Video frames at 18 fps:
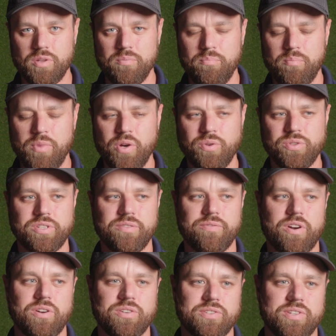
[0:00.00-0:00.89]
Most
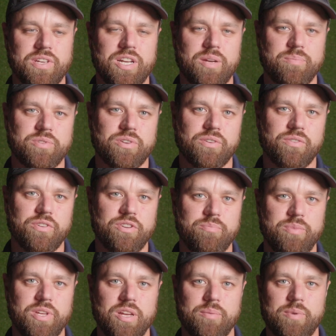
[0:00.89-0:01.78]
of our setups are going
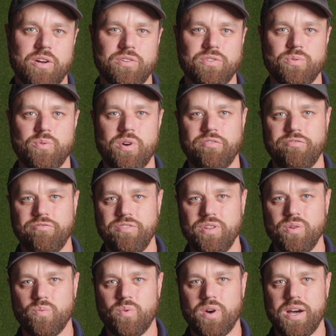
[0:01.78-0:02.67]
to be about 12
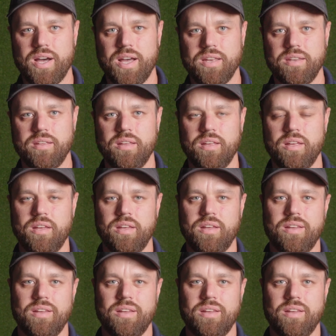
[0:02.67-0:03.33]
feet wide.